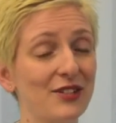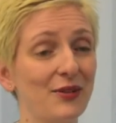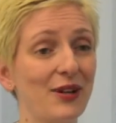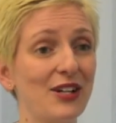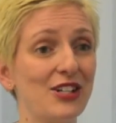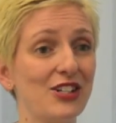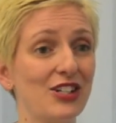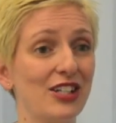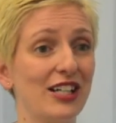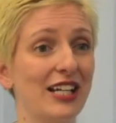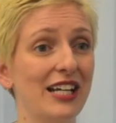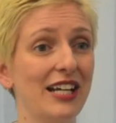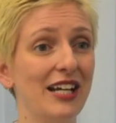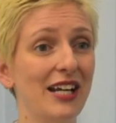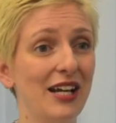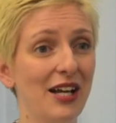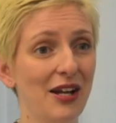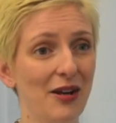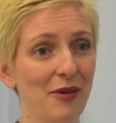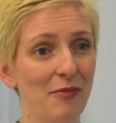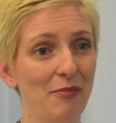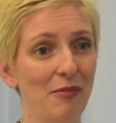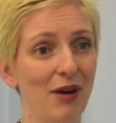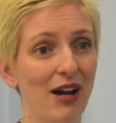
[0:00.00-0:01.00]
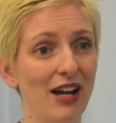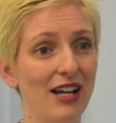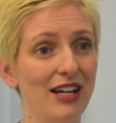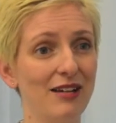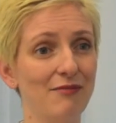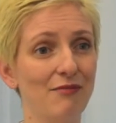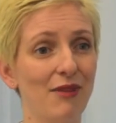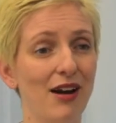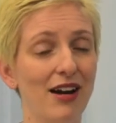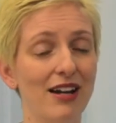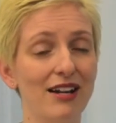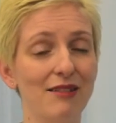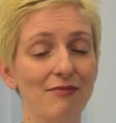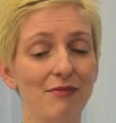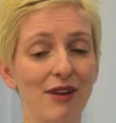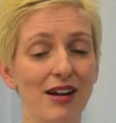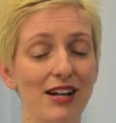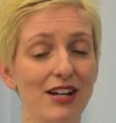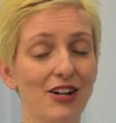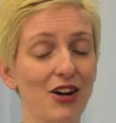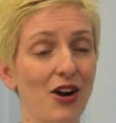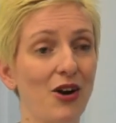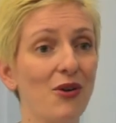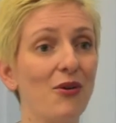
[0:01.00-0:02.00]
So actually my, my,
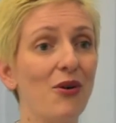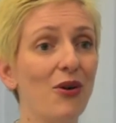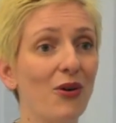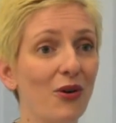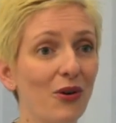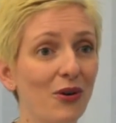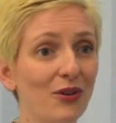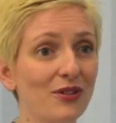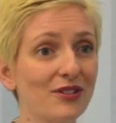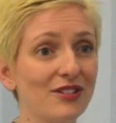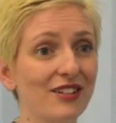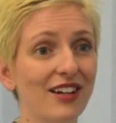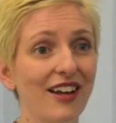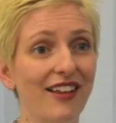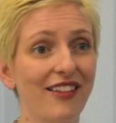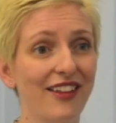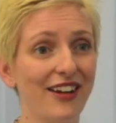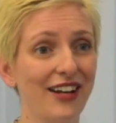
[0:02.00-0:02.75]
my cohort